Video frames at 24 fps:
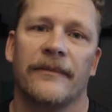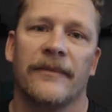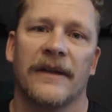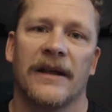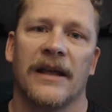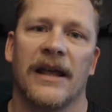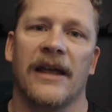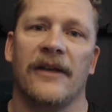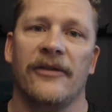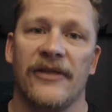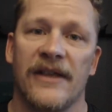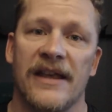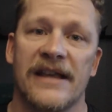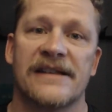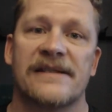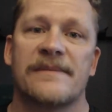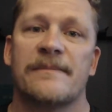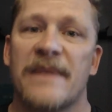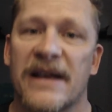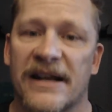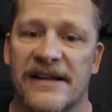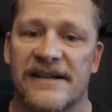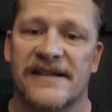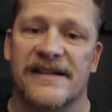in these
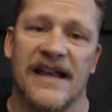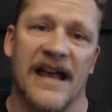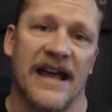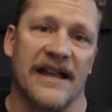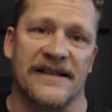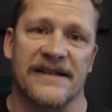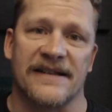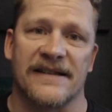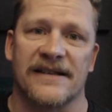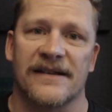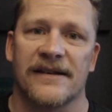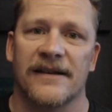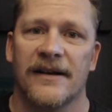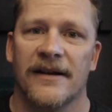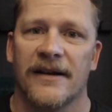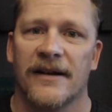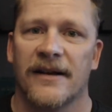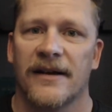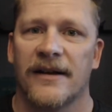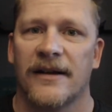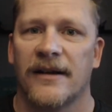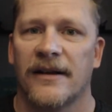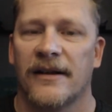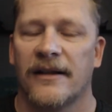mix sets,
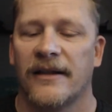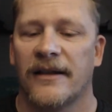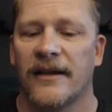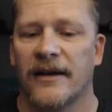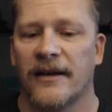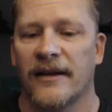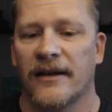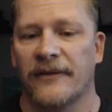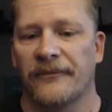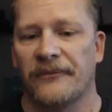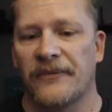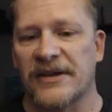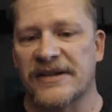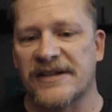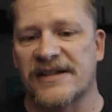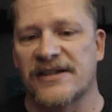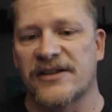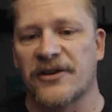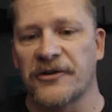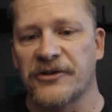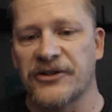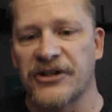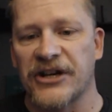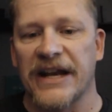the the
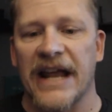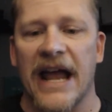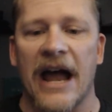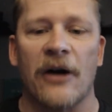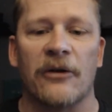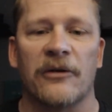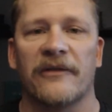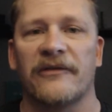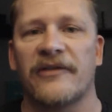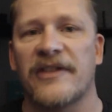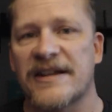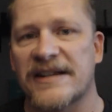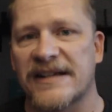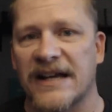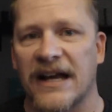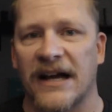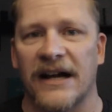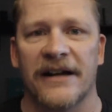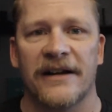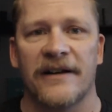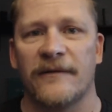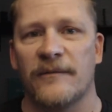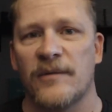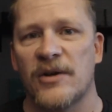searching out of this
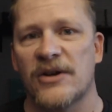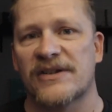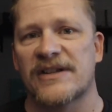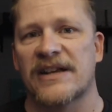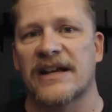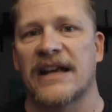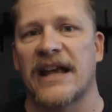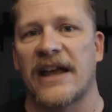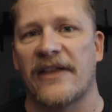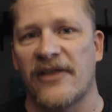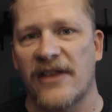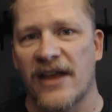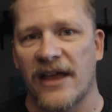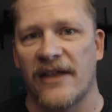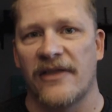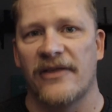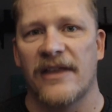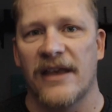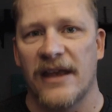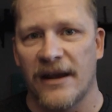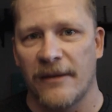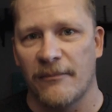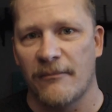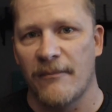kind of music, and then
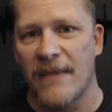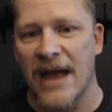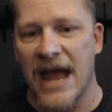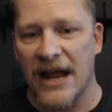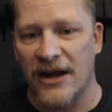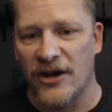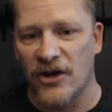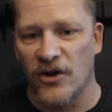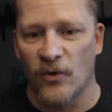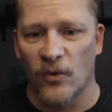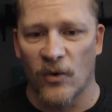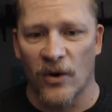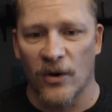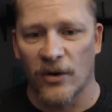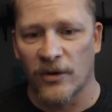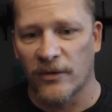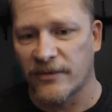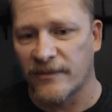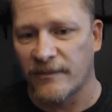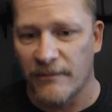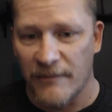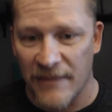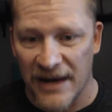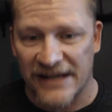the manual
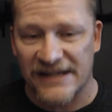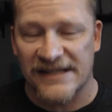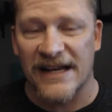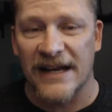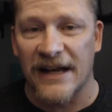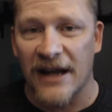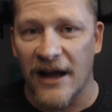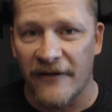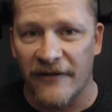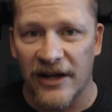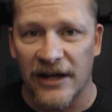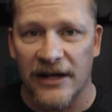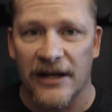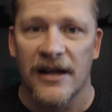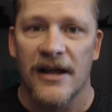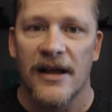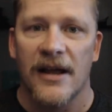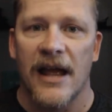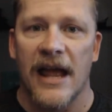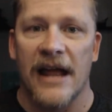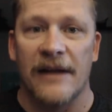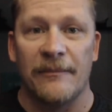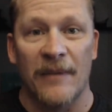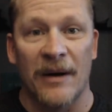mixing of it.
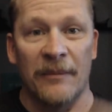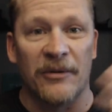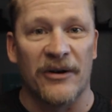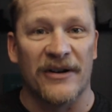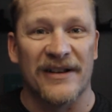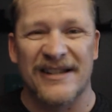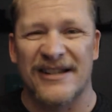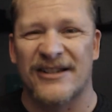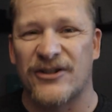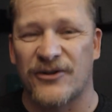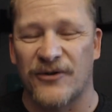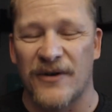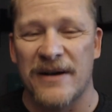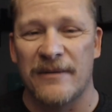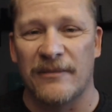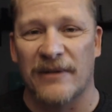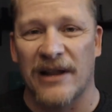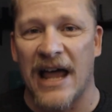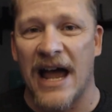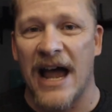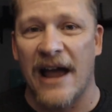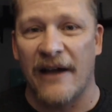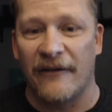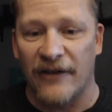And remember, it's streamed
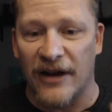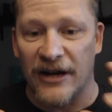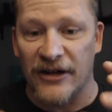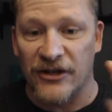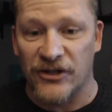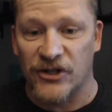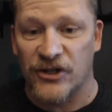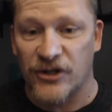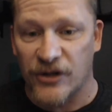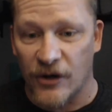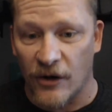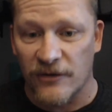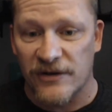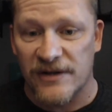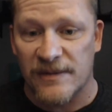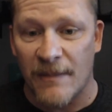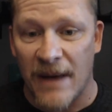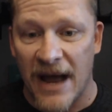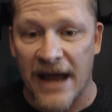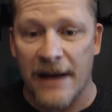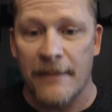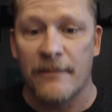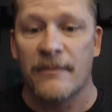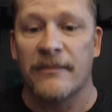live, and it shows
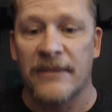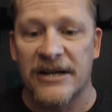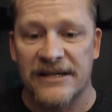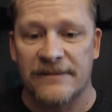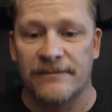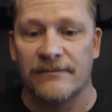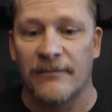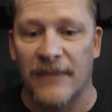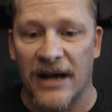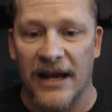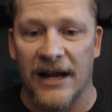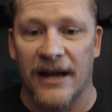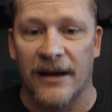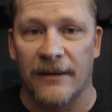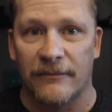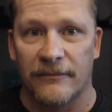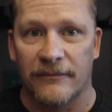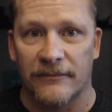my my